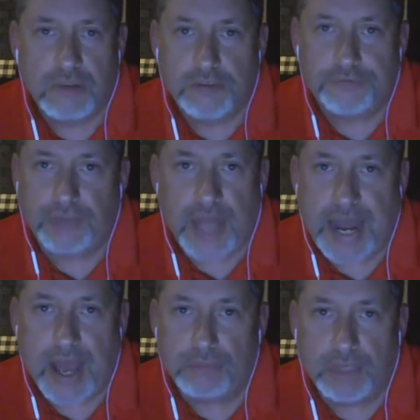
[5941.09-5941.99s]
flat
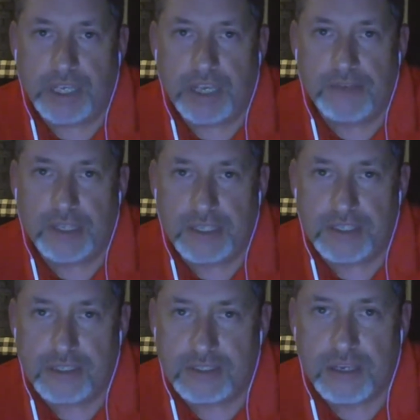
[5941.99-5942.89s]
out believe that
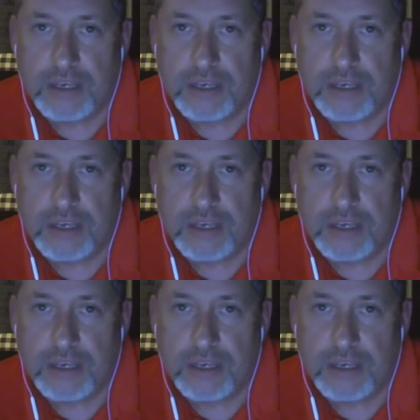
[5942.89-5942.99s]
this is